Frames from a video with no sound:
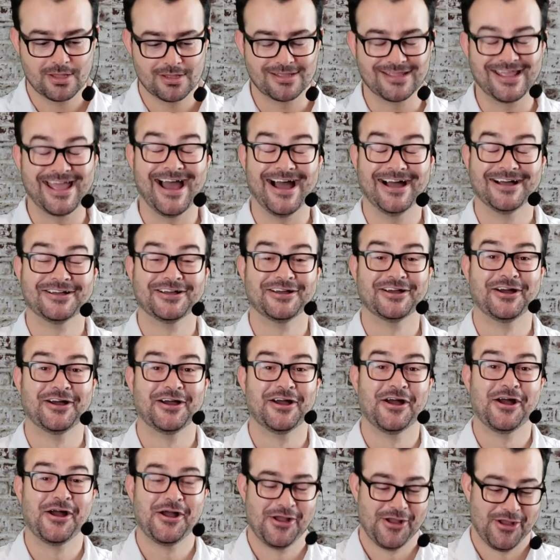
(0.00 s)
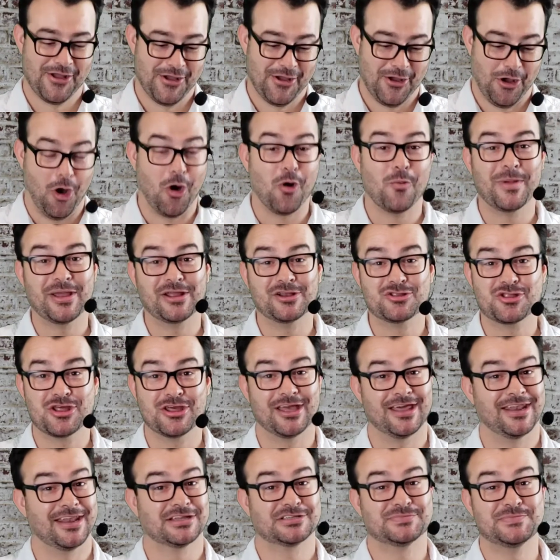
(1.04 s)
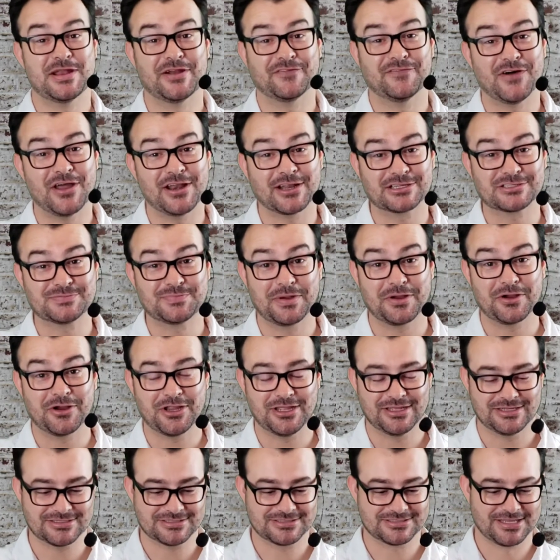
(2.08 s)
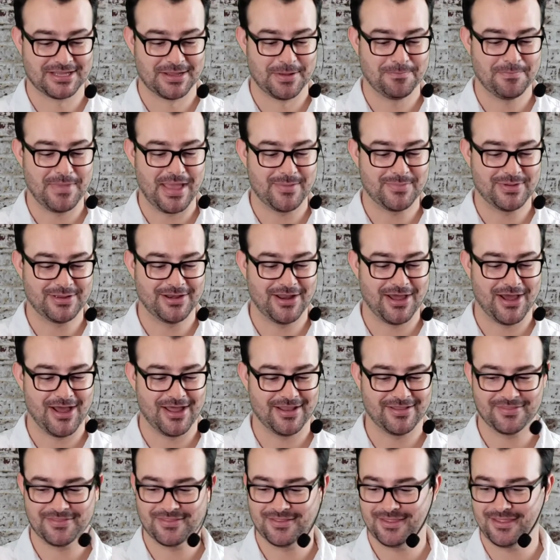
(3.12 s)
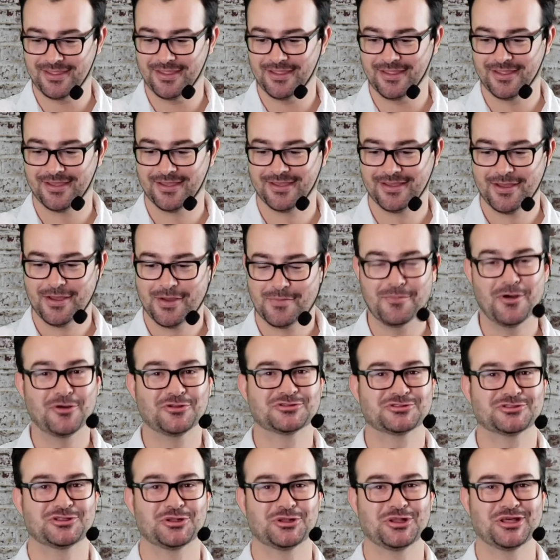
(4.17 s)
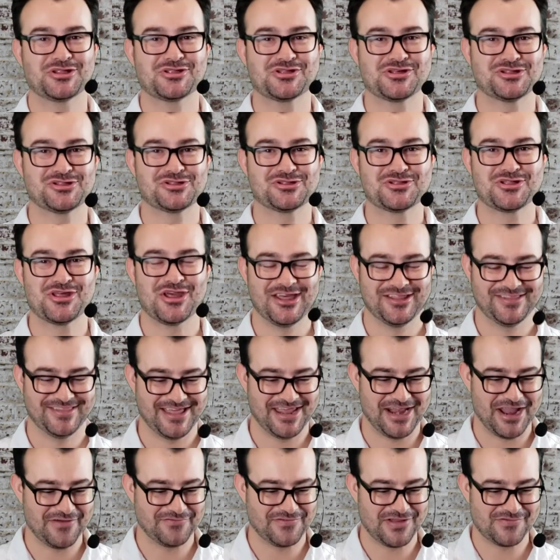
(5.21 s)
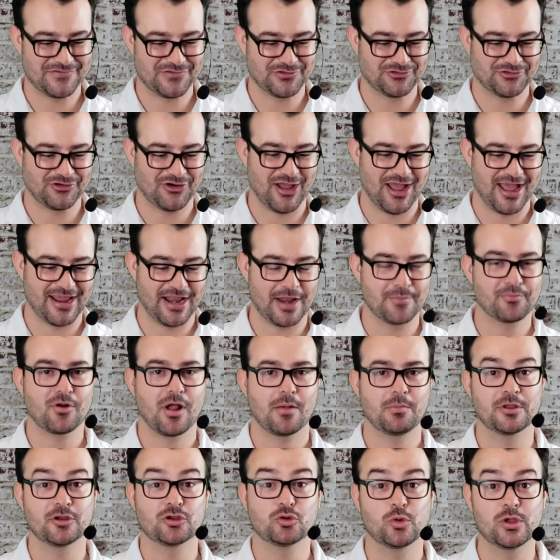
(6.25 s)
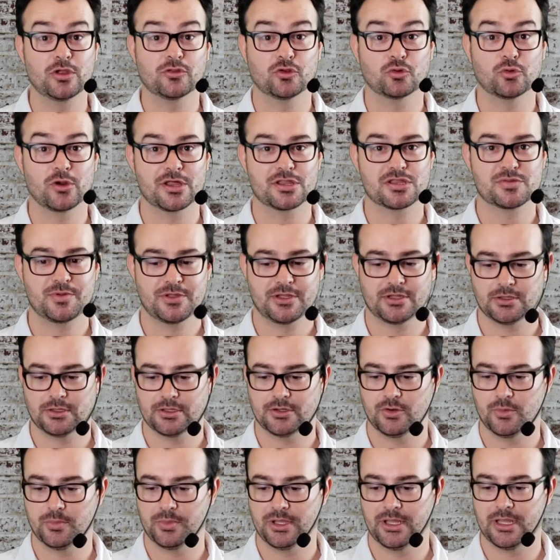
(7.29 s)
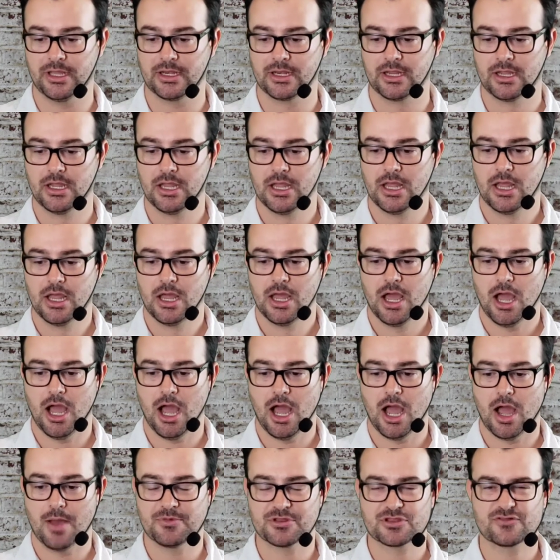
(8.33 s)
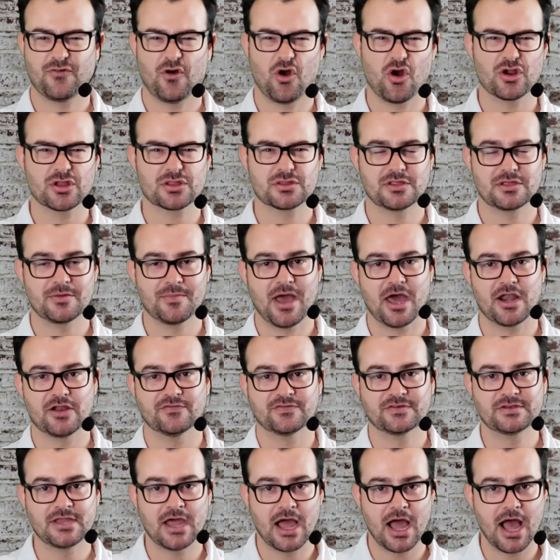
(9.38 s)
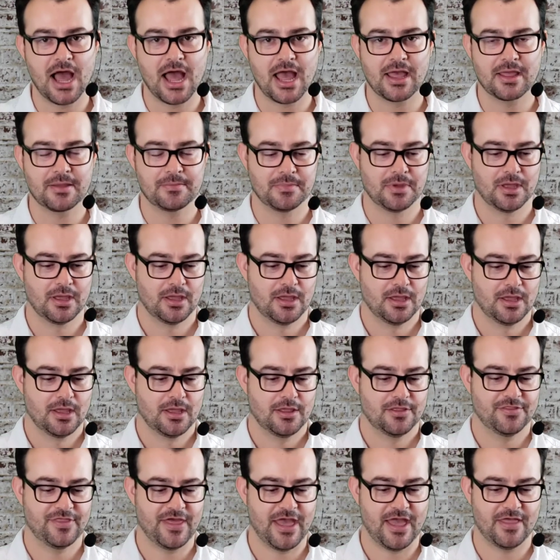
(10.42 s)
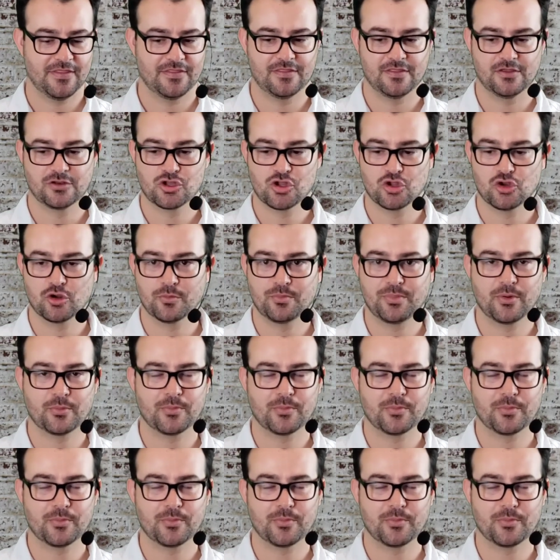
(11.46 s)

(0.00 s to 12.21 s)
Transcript: yeah, homemade gin. It's been a fun experience. Maybe not the most delicious gin that I've ever tried. I'd probably tweak the recipe a little bit as far as the amount of time that the juniper